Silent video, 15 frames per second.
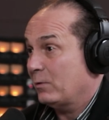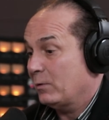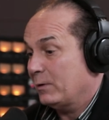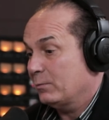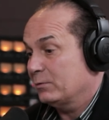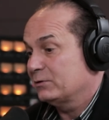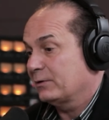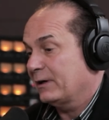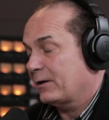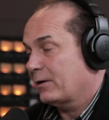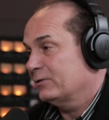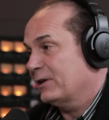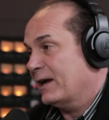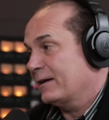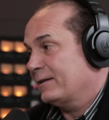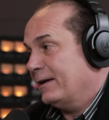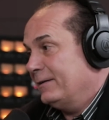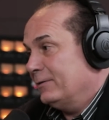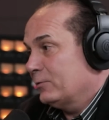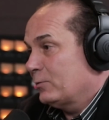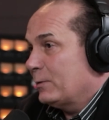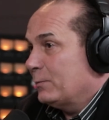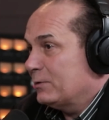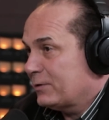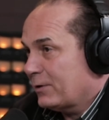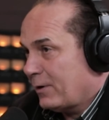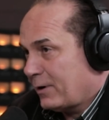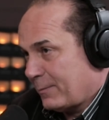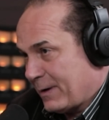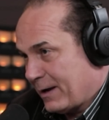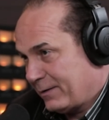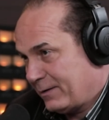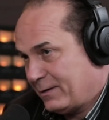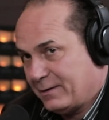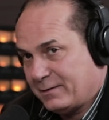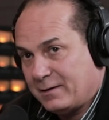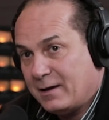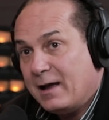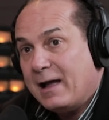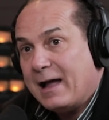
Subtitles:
When we would drink our Jack Daniels, we would talk about this.